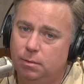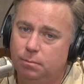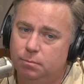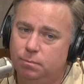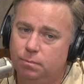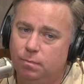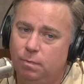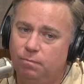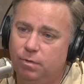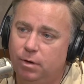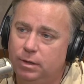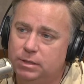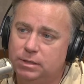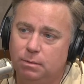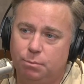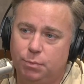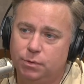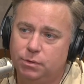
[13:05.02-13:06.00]
um, a very
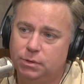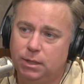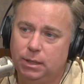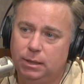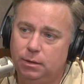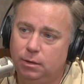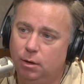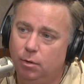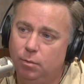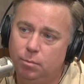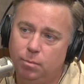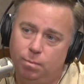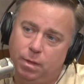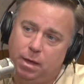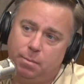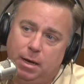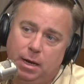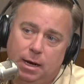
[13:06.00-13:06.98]
simple scene, you know,
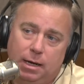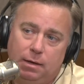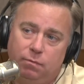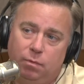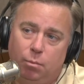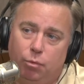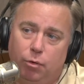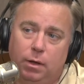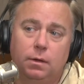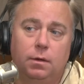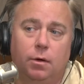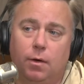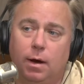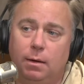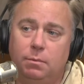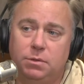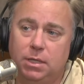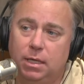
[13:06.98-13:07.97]
they may not even bring the
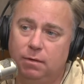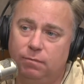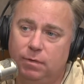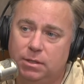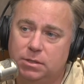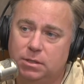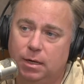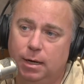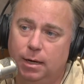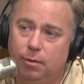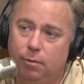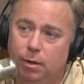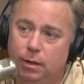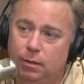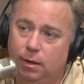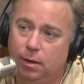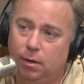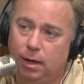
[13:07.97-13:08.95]
crime right. scene investigator yeah.
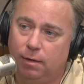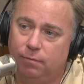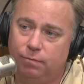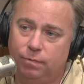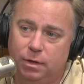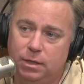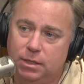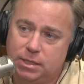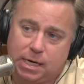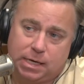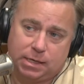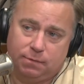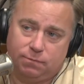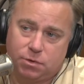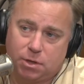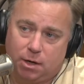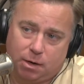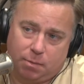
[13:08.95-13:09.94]
in. They'll have the
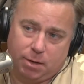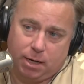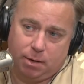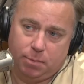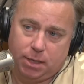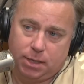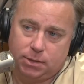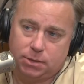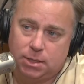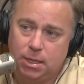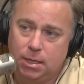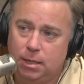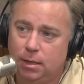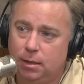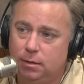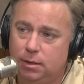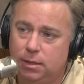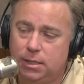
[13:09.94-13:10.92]
detective talk about it because
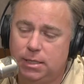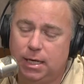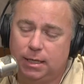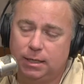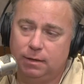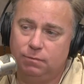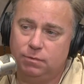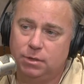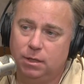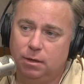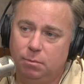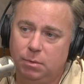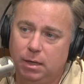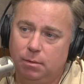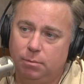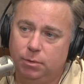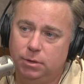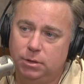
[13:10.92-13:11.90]
the detective is going to
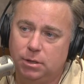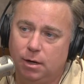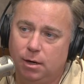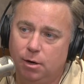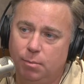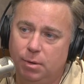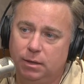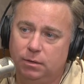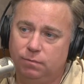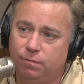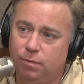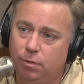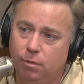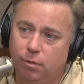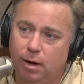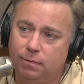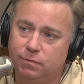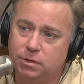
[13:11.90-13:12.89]
be able to talk about the
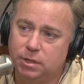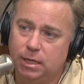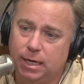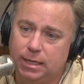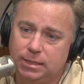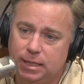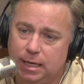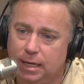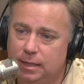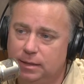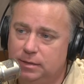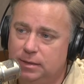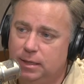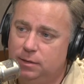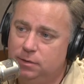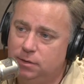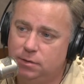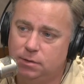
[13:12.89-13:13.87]
photographs that I take and
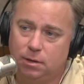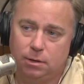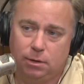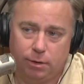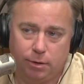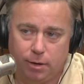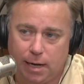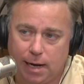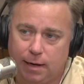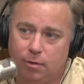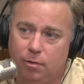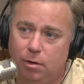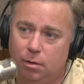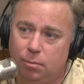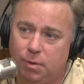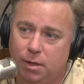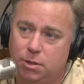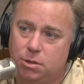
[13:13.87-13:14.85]
say, is this a clear and accurate
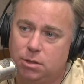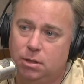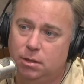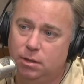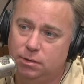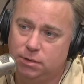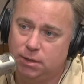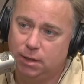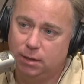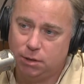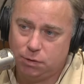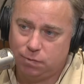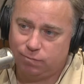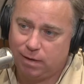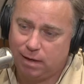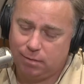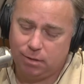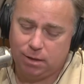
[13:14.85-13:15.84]
depiction of the scene as you
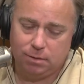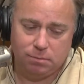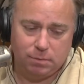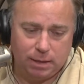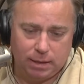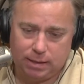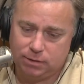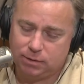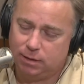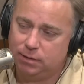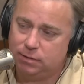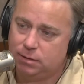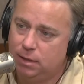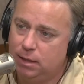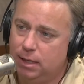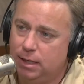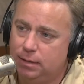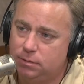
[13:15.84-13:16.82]
found it? And he's going to
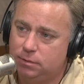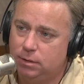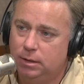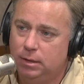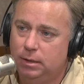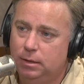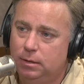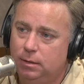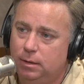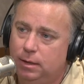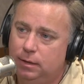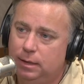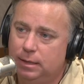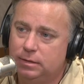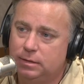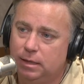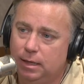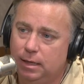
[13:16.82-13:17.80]
say yes. And
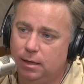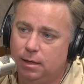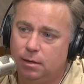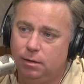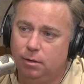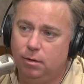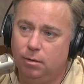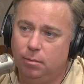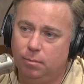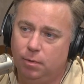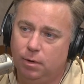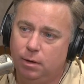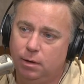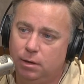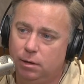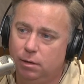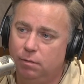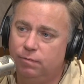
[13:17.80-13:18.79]
that's laid a clear, a
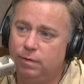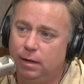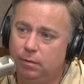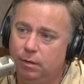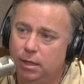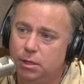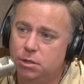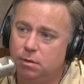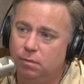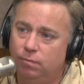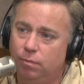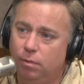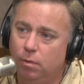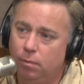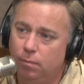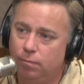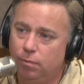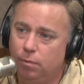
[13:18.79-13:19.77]
clear foundation
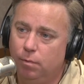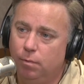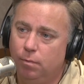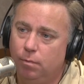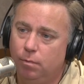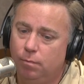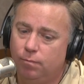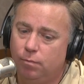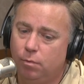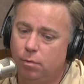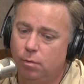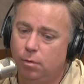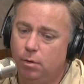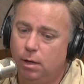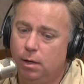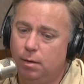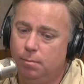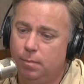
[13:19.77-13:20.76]
for, for,
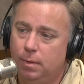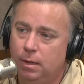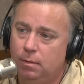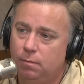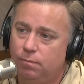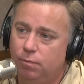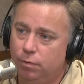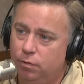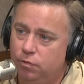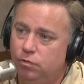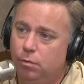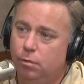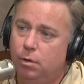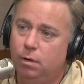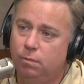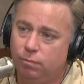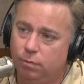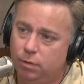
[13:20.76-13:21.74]
for, um, for the
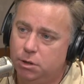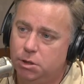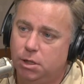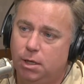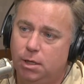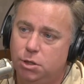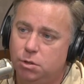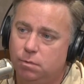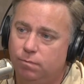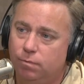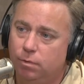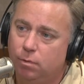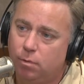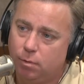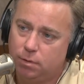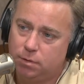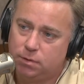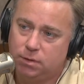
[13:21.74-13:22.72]
jury and for the judge and for the
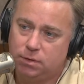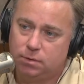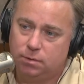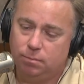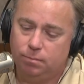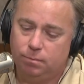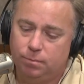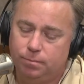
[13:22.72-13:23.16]
court system.